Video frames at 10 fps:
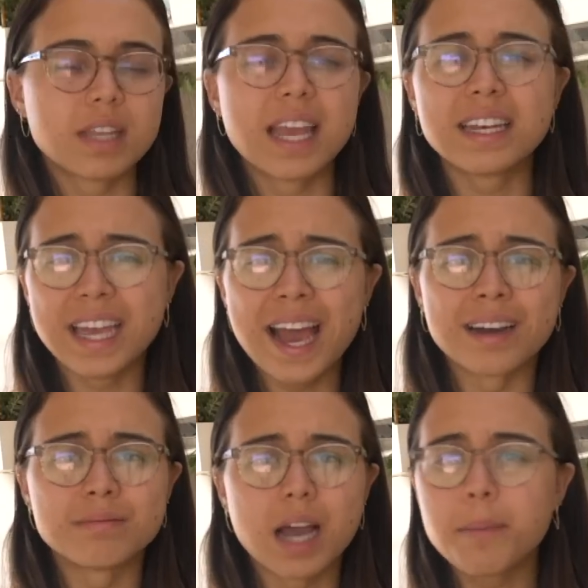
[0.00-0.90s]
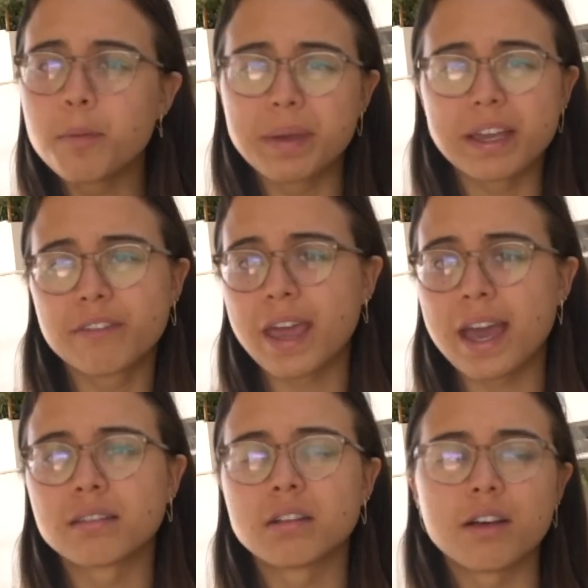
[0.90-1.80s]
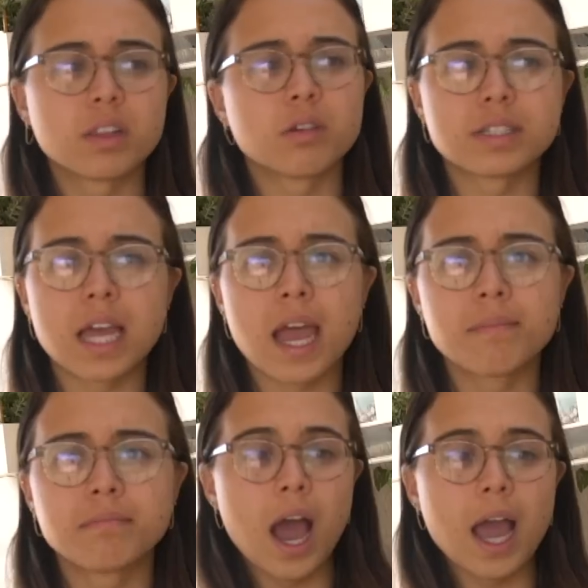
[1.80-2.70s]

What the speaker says: And yeah, I'm a big fan of alone time.